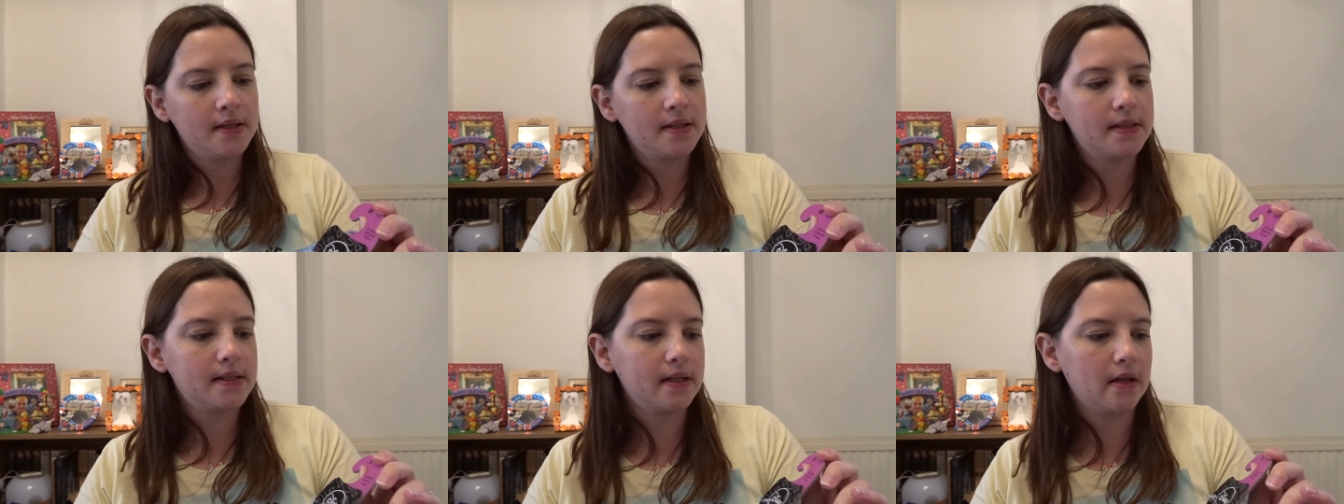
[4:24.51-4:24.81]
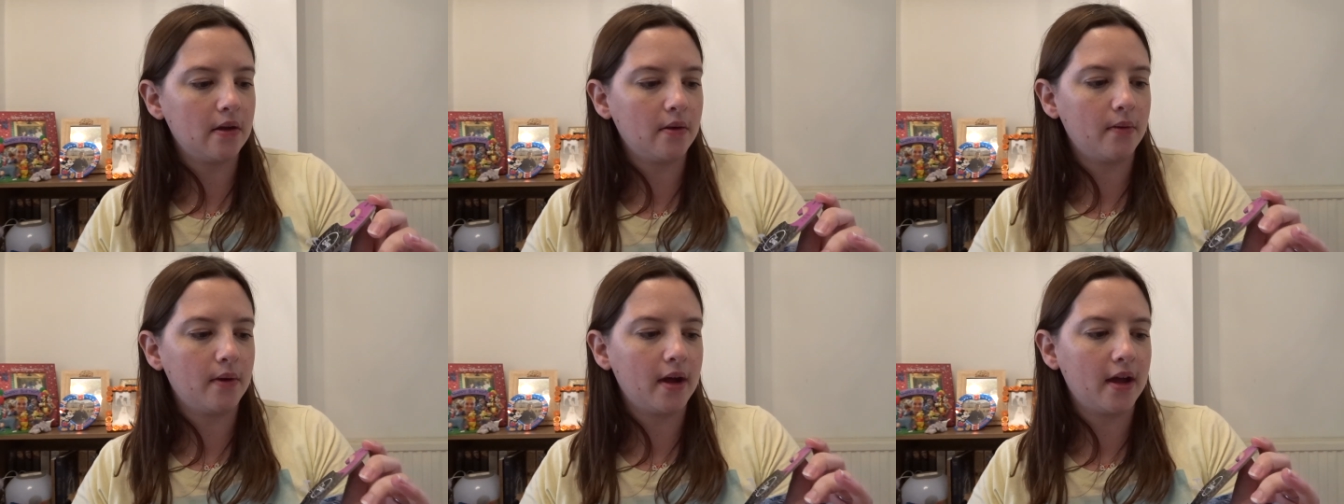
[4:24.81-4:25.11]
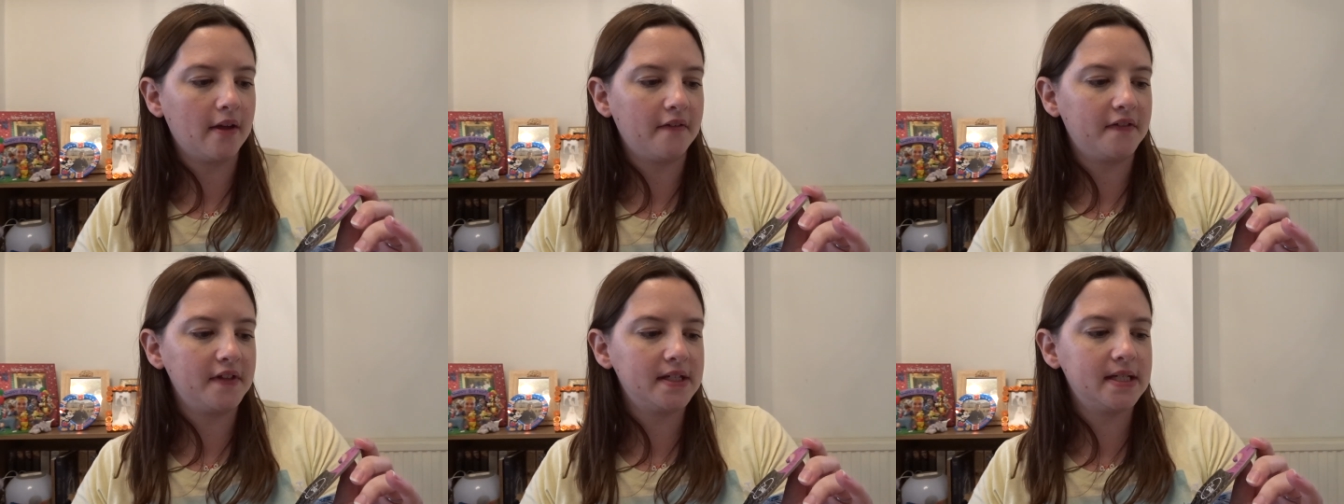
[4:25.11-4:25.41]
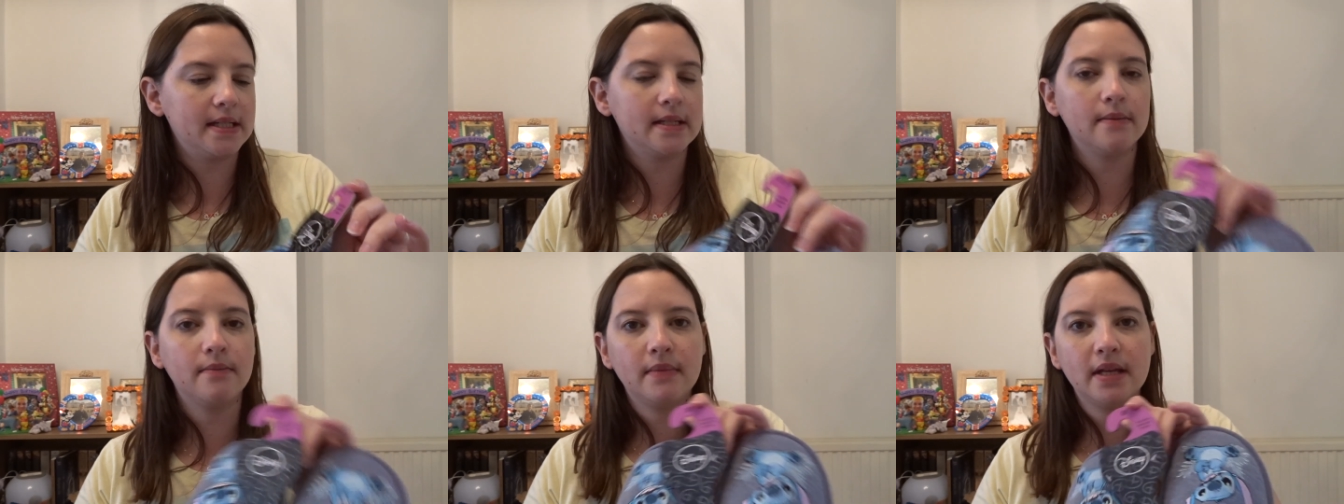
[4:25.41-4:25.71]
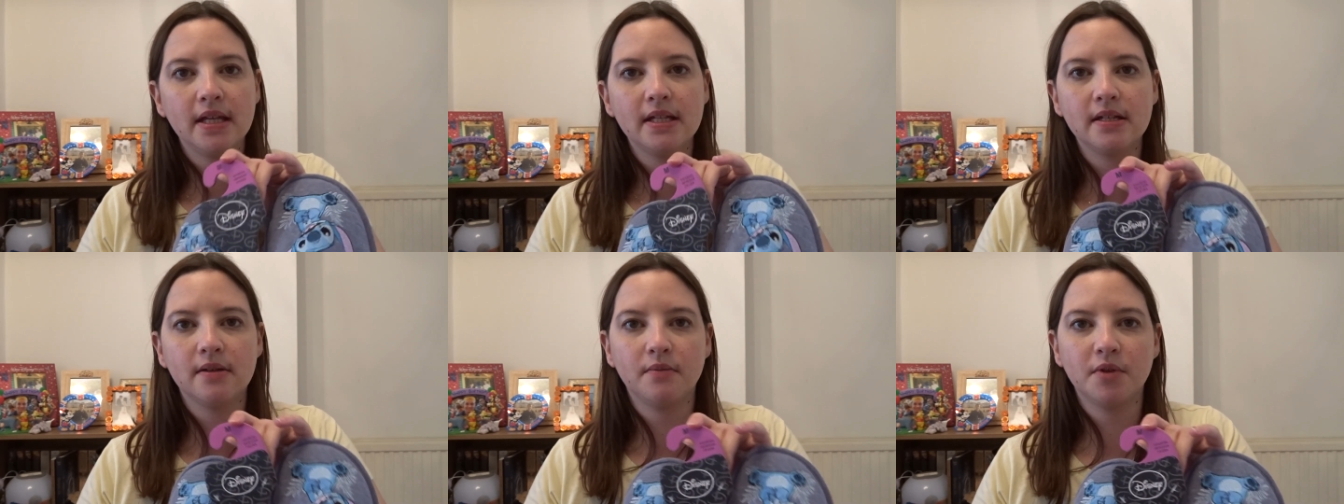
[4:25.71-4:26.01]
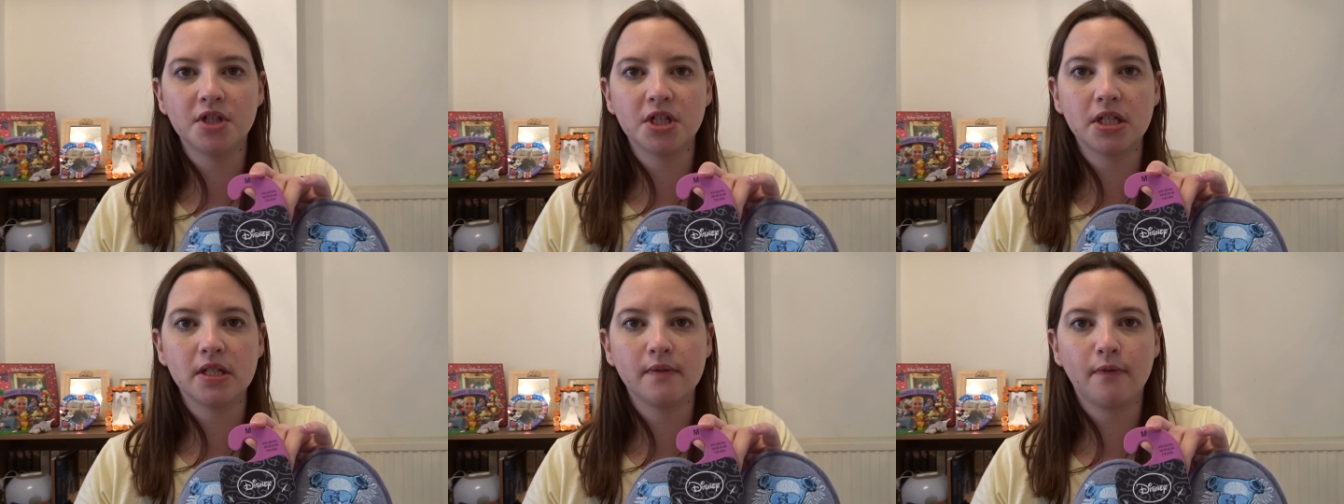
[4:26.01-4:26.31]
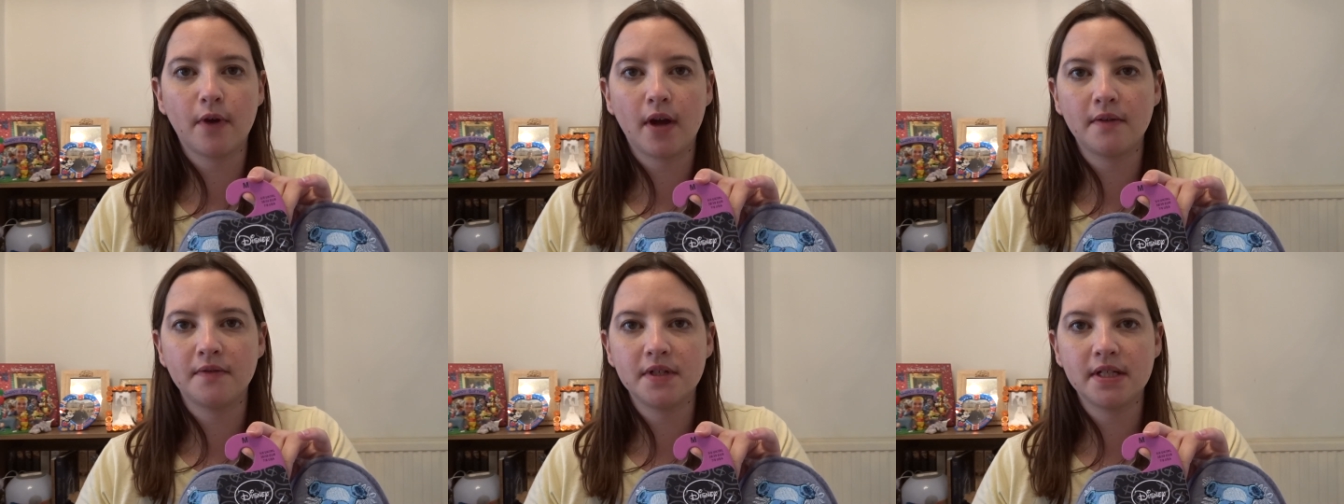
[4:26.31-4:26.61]
So uh, this is a medium, which is
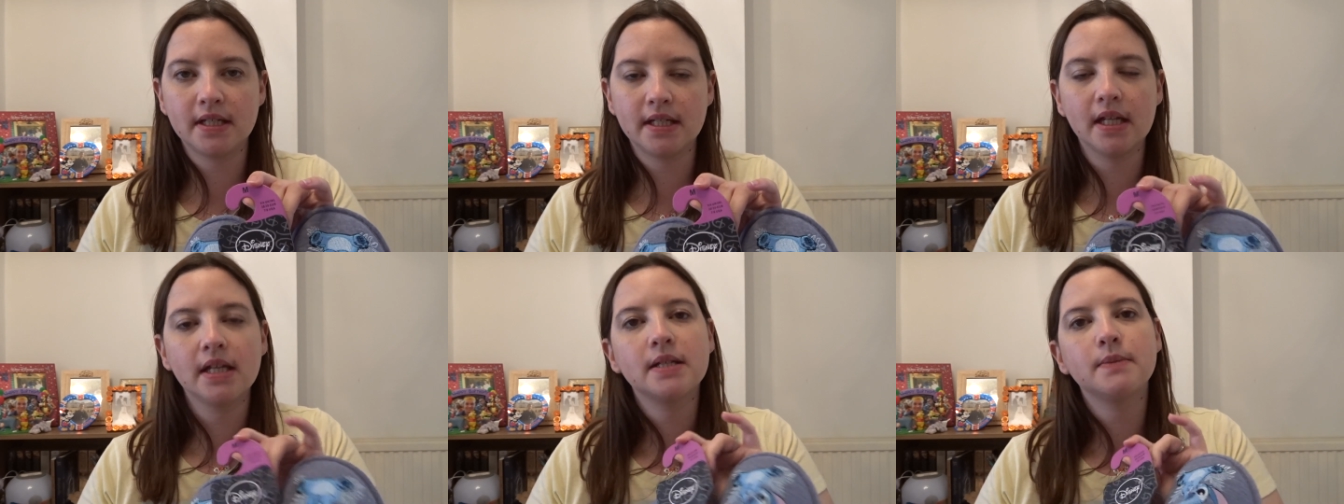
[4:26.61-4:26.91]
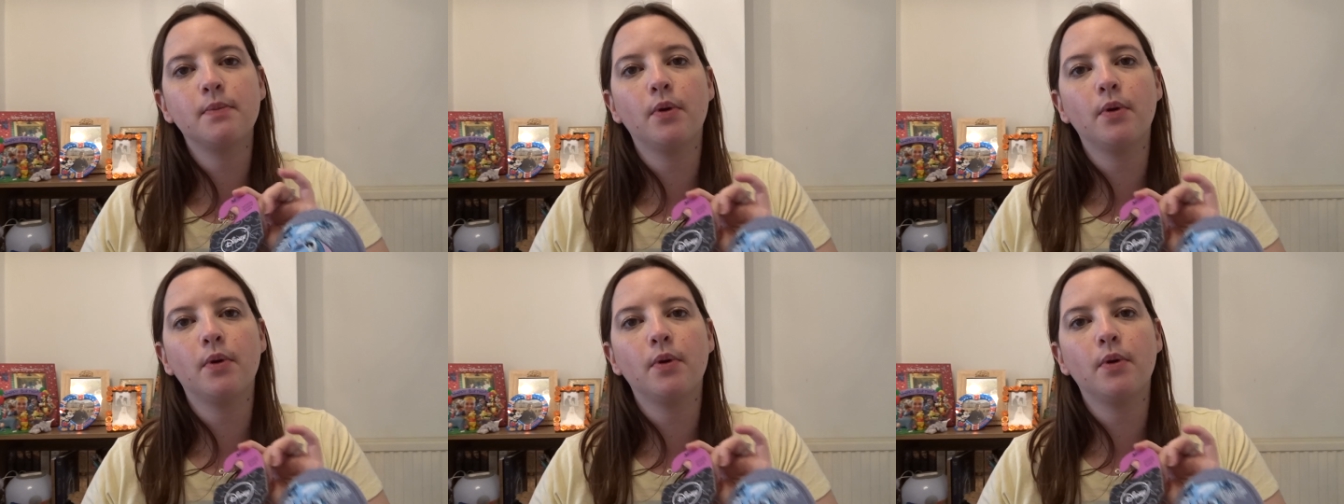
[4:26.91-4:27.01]
five to six,